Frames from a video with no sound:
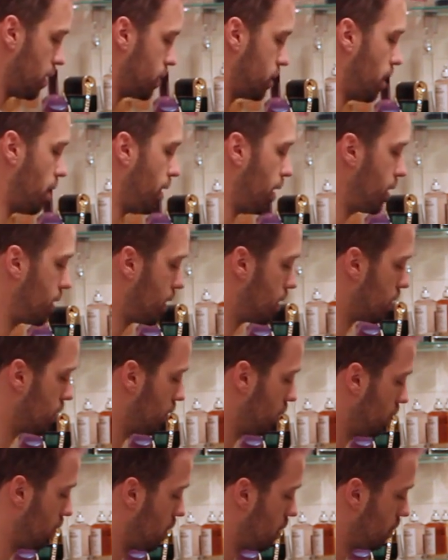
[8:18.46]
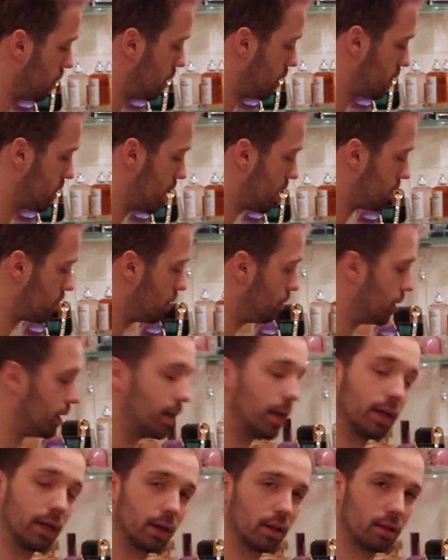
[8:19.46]
Sorry I didn't load this at the
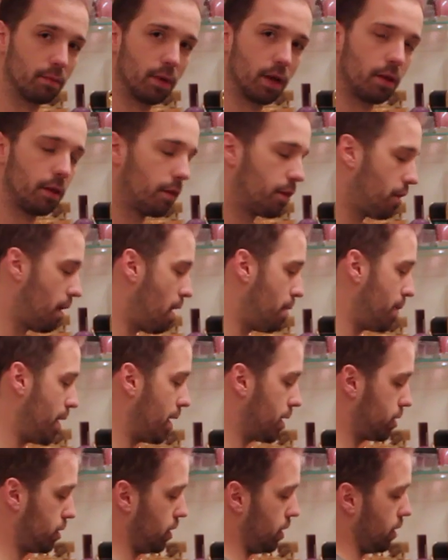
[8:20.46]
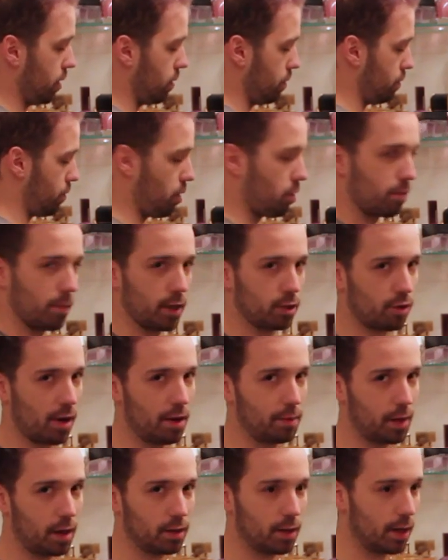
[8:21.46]
beginning of the month. I actually broke my
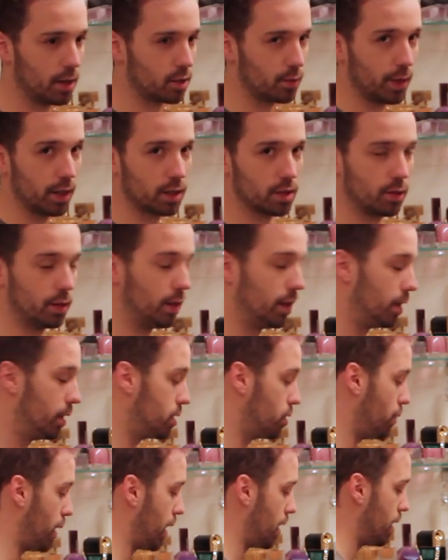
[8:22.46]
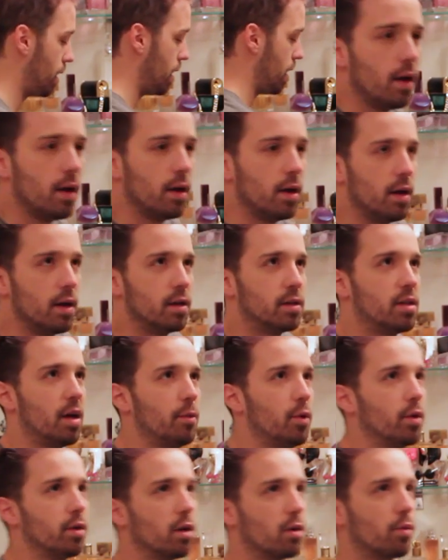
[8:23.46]
tripod last week, so I needed to wait. Tell
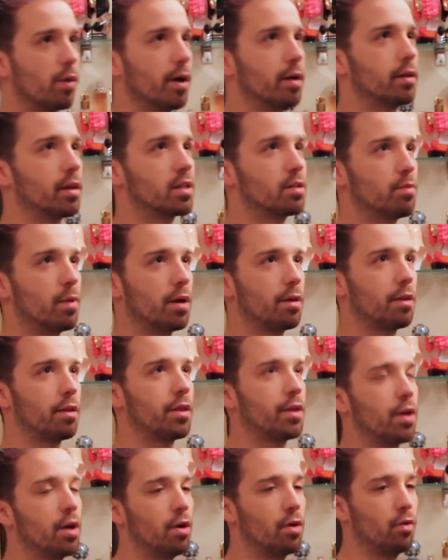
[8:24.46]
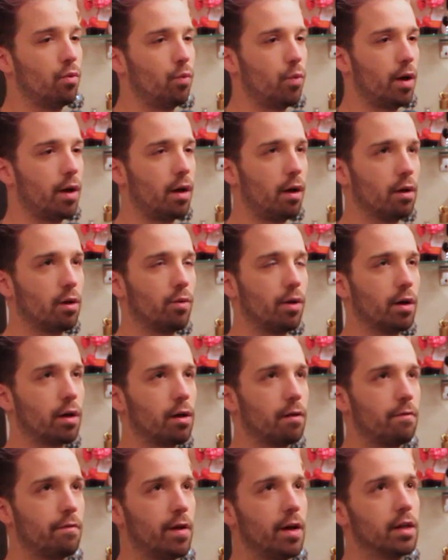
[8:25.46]
me what you're wearing this month. What are you wearing
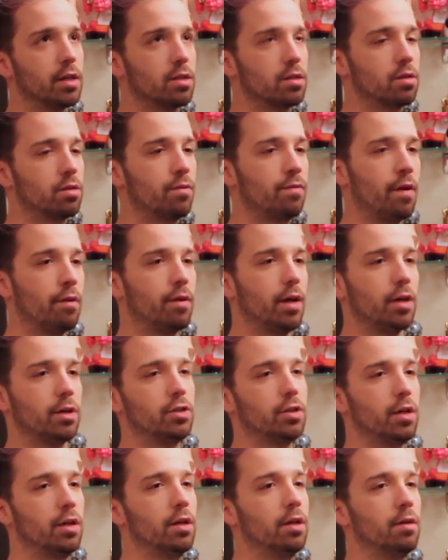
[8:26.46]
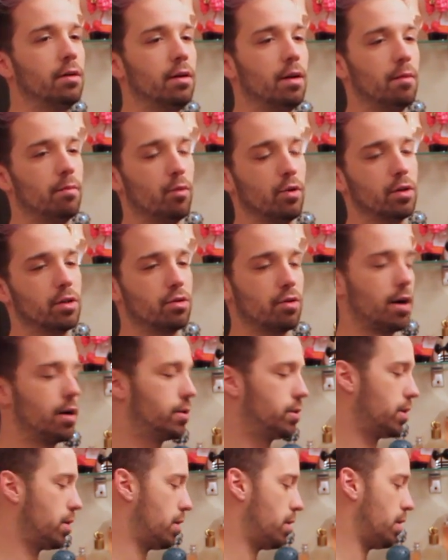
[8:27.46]
on your face? Foundation,
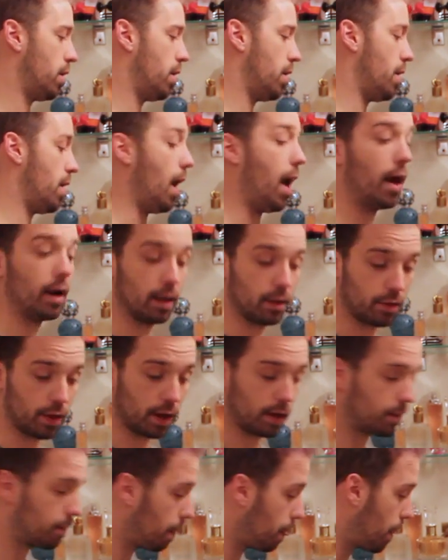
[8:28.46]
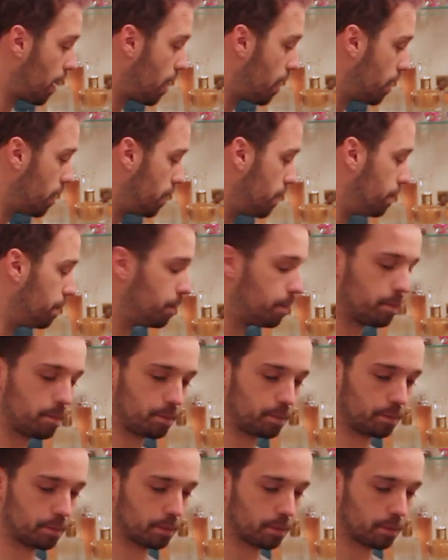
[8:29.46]
moisturizer, anything. And